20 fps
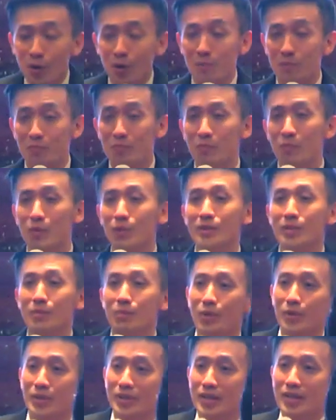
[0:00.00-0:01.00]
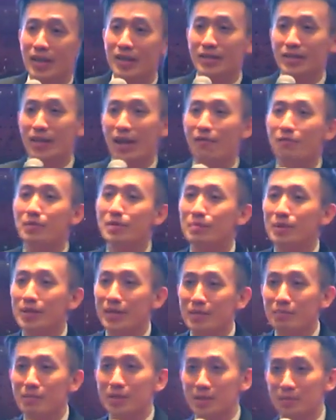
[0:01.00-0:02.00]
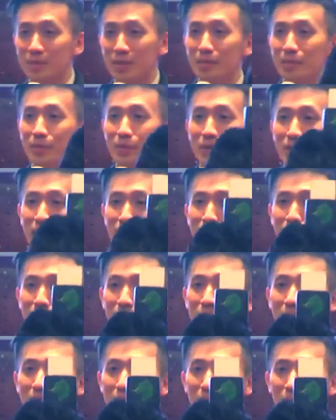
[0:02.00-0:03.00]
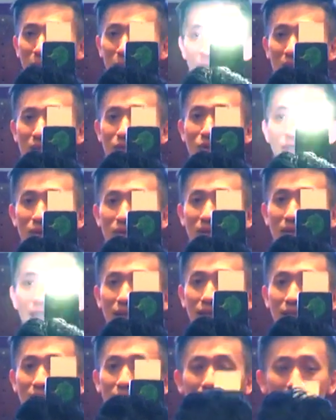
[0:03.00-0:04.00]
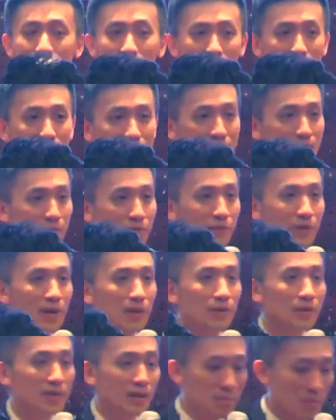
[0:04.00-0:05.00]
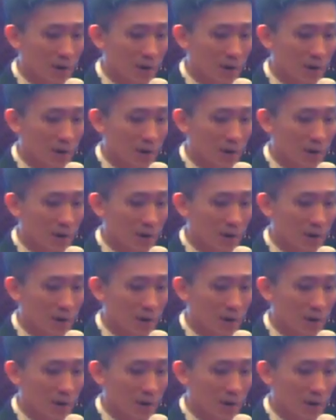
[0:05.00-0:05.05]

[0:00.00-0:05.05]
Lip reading: most important is everybody must be able to hear me, but I'm quite sure because the